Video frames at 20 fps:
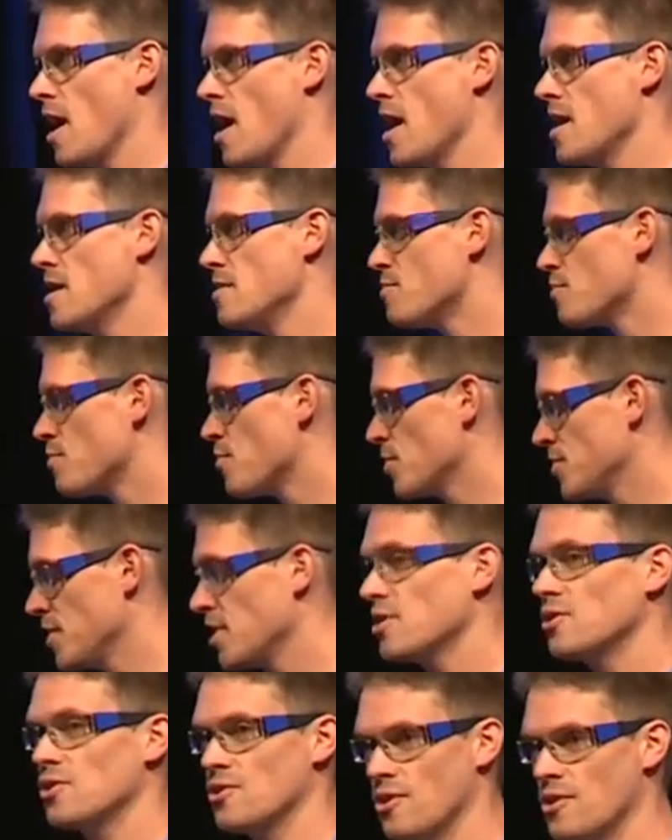and in
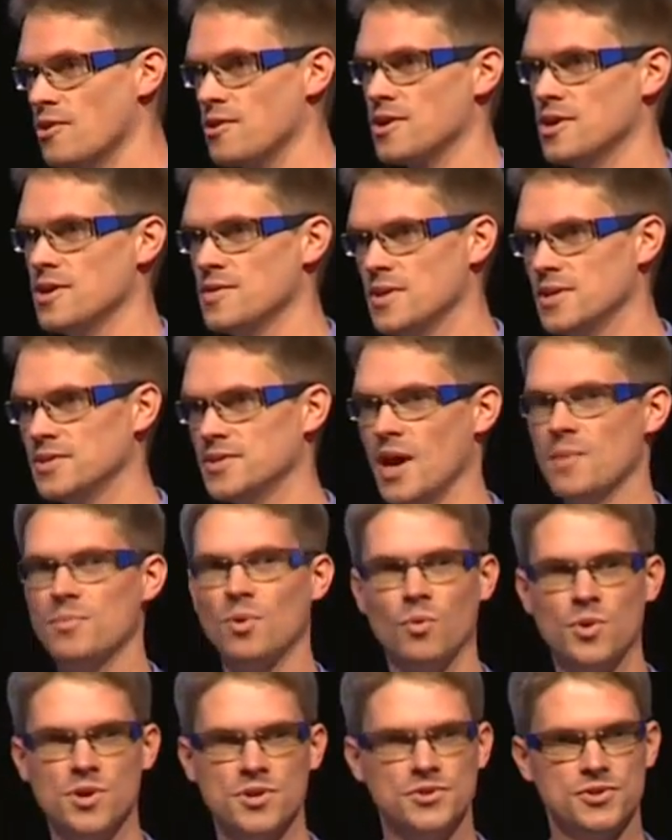particular, in the
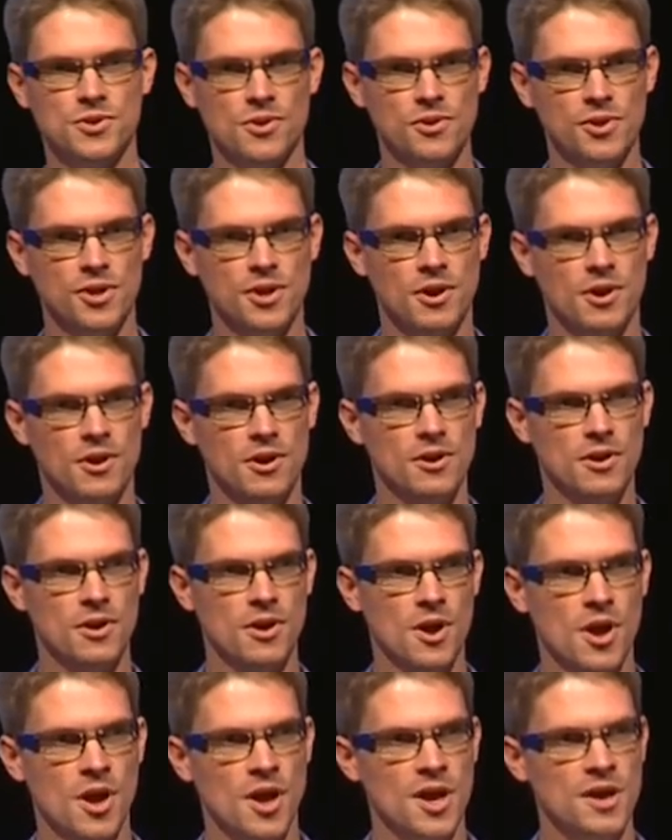example we used earlier,
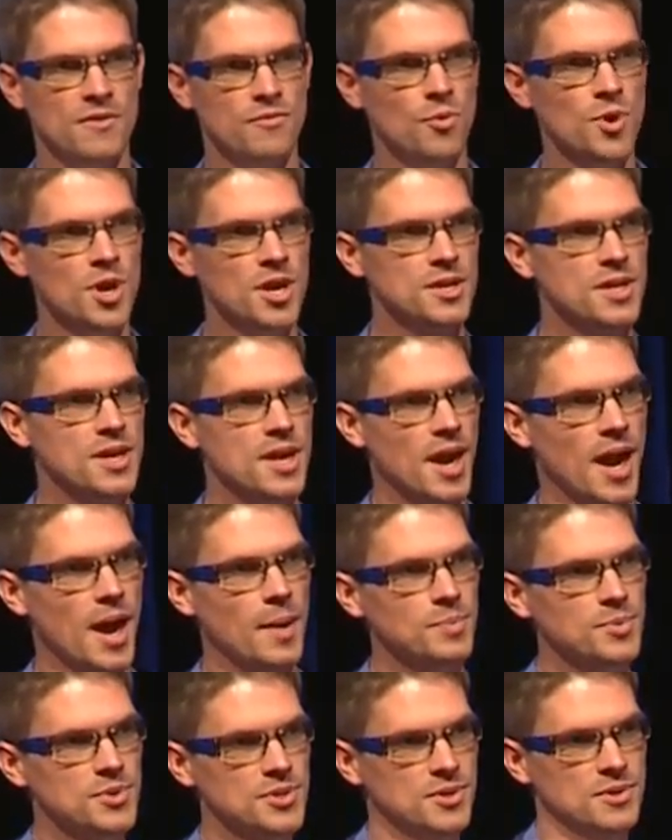if we had
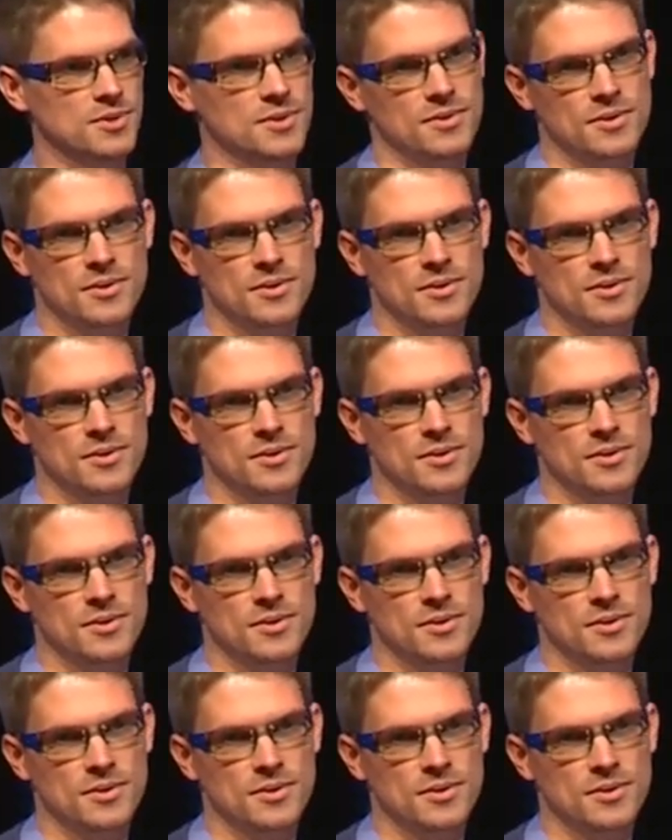kept